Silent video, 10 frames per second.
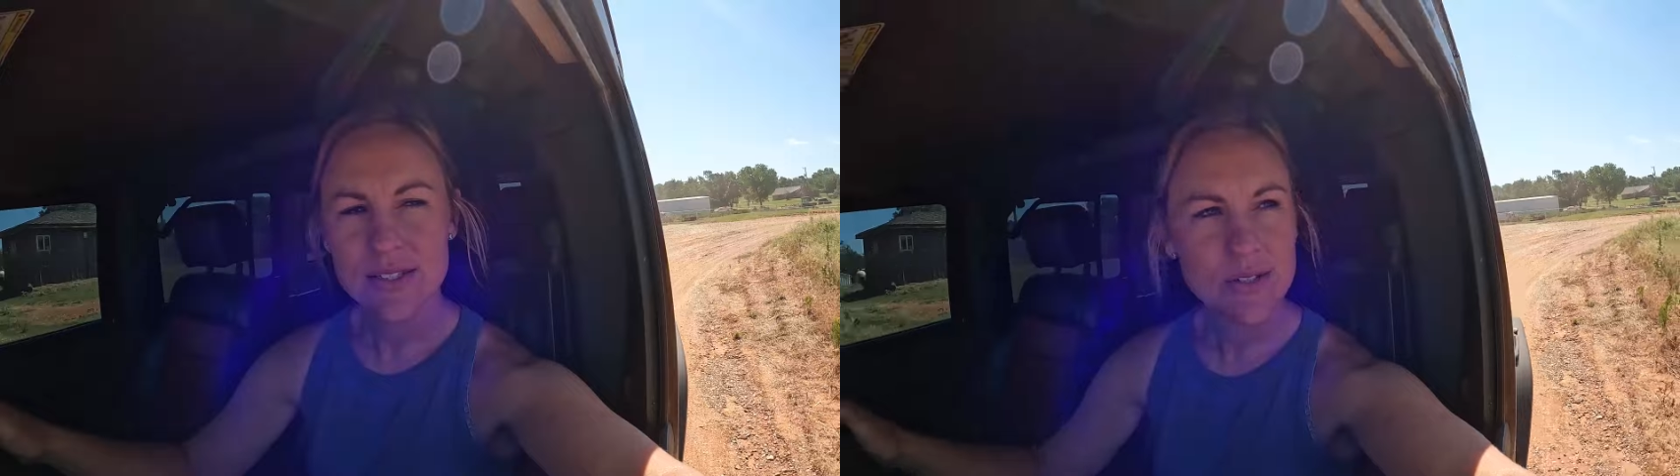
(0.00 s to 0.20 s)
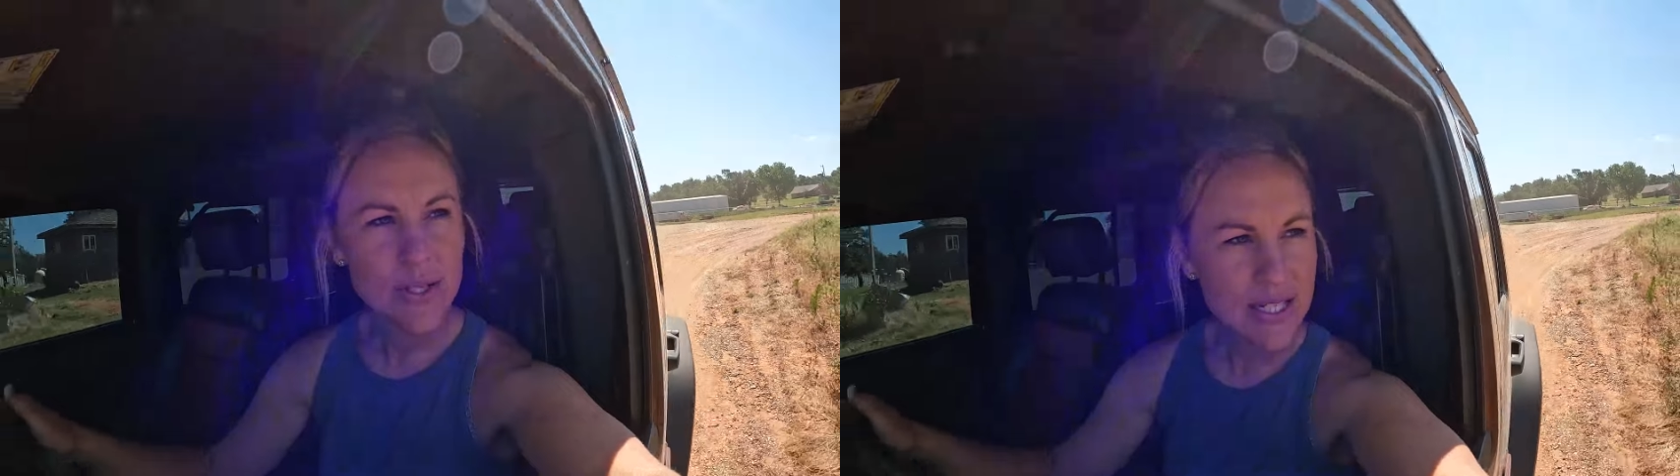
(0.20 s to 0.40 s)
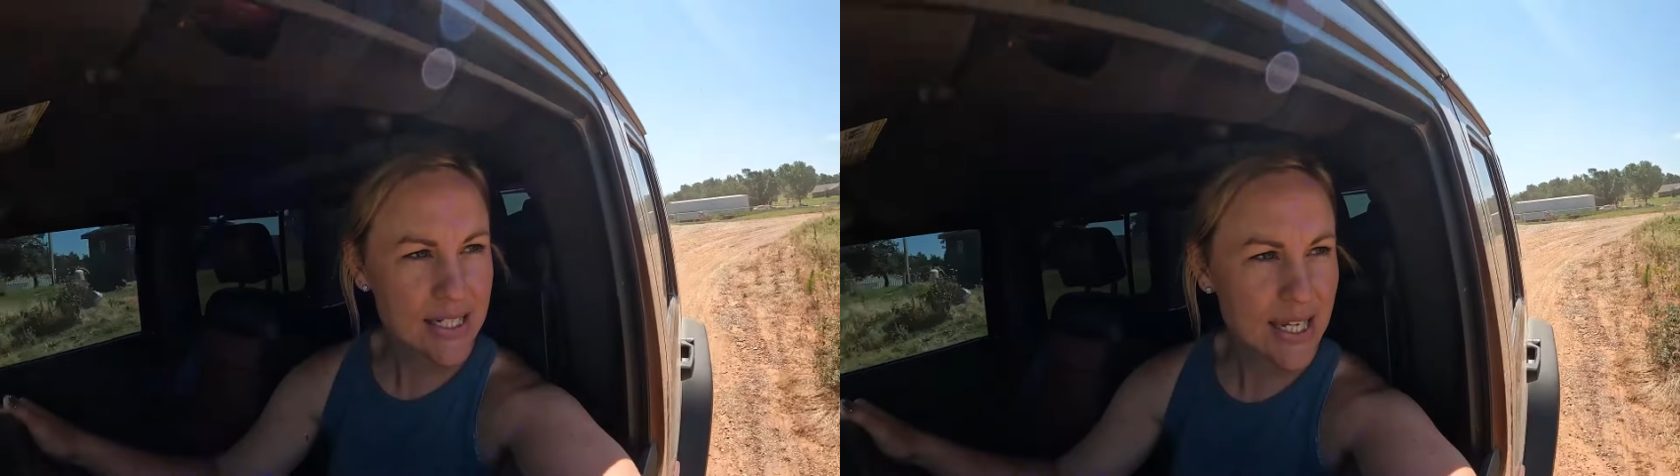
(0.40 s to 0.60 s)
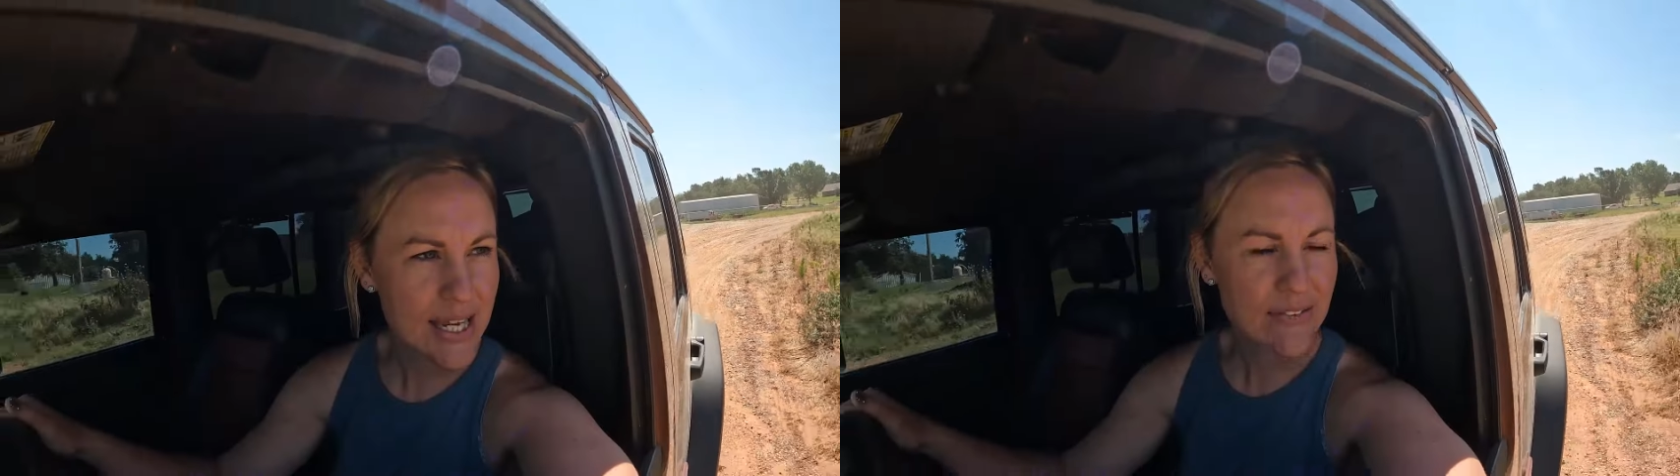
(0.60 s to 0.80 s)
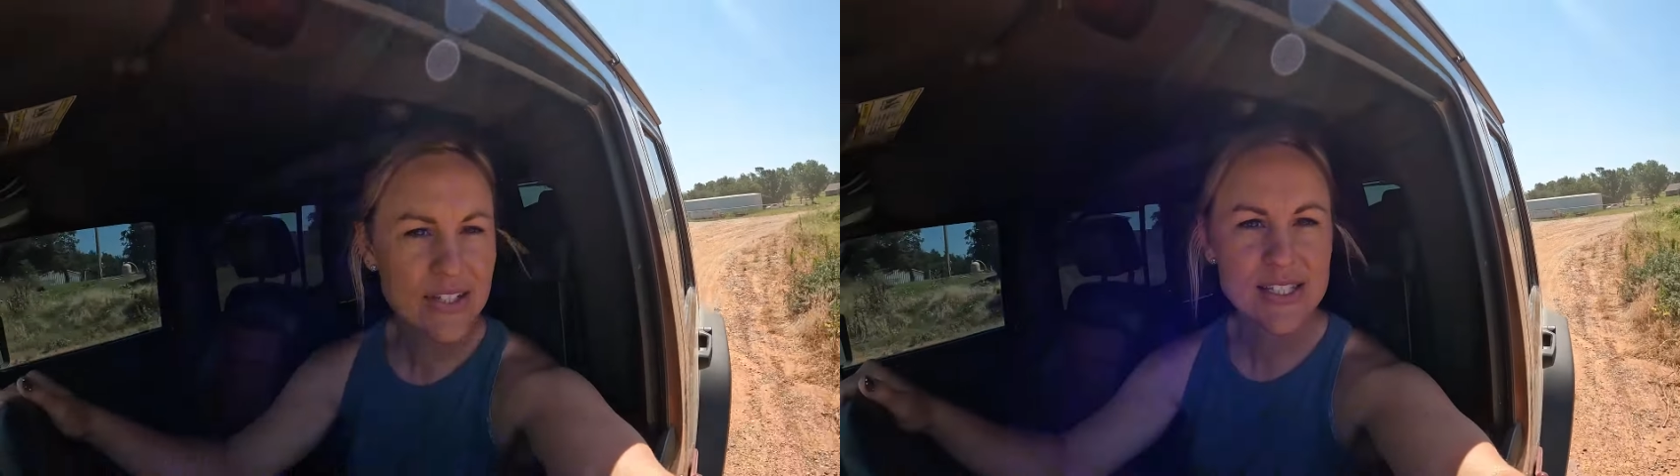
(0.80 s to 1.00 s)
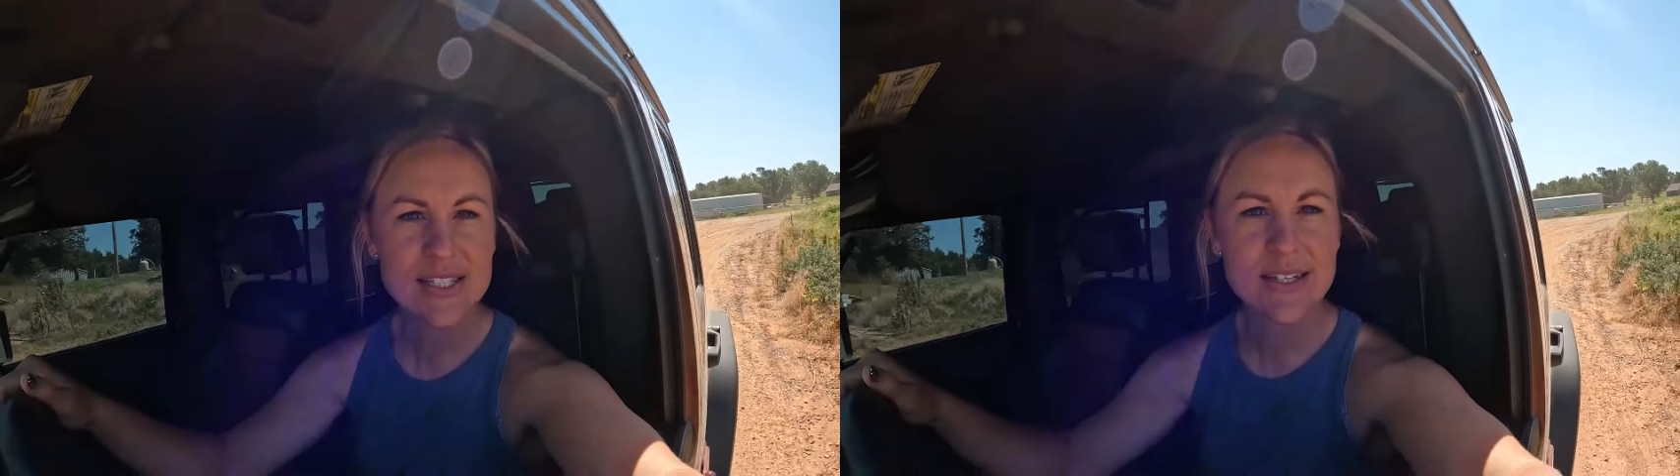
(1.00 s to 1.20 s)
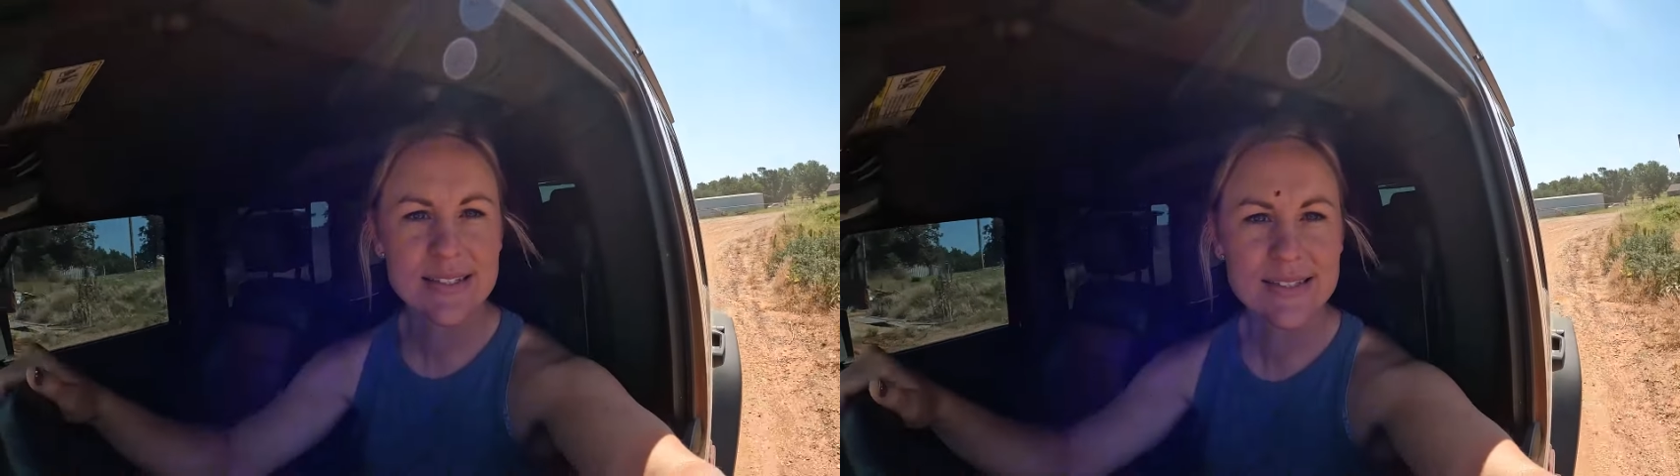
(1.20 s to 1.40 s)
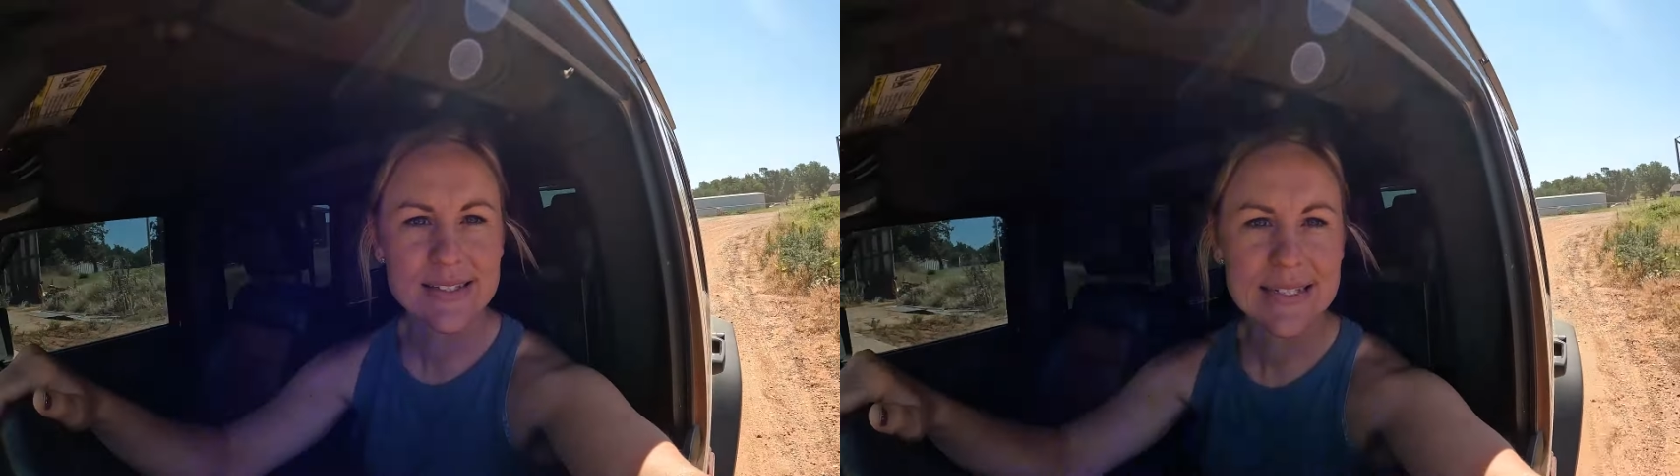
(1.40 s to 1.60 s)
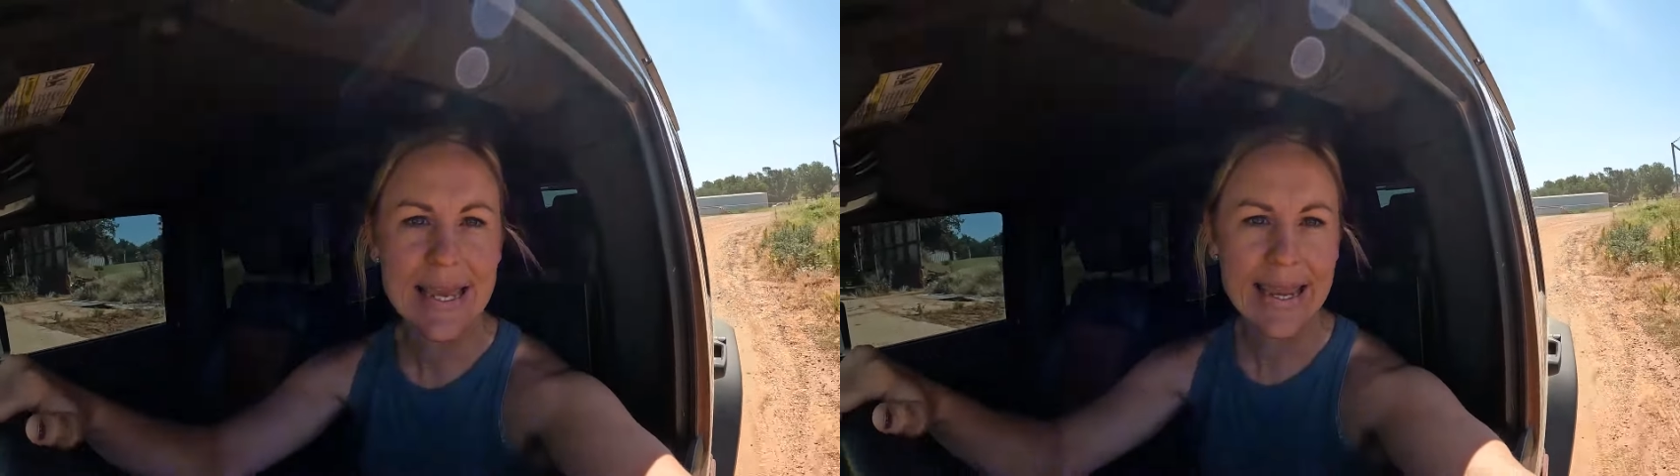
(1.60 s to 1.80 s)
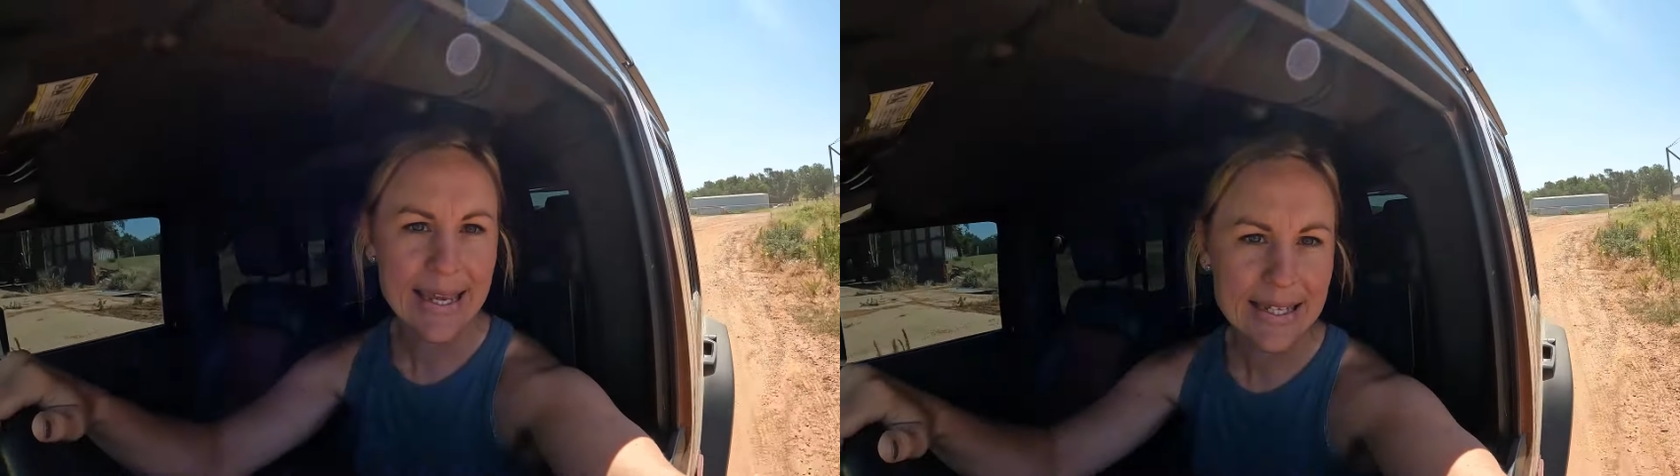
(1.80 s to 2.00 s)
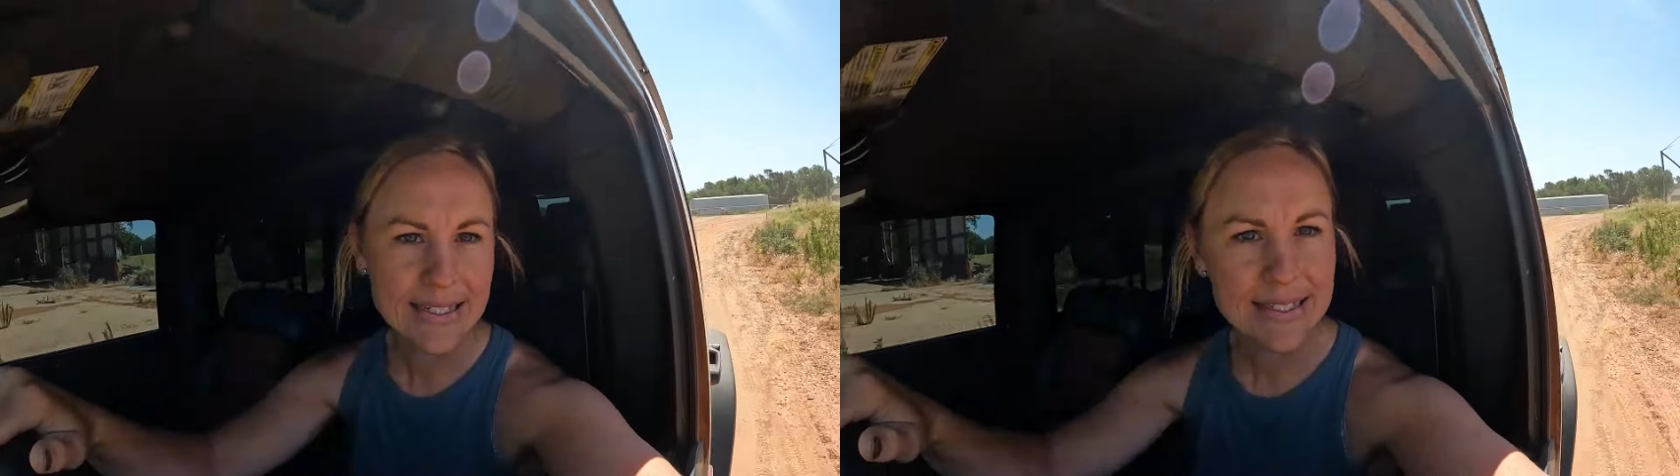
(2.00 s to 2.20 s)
so he can have his snack.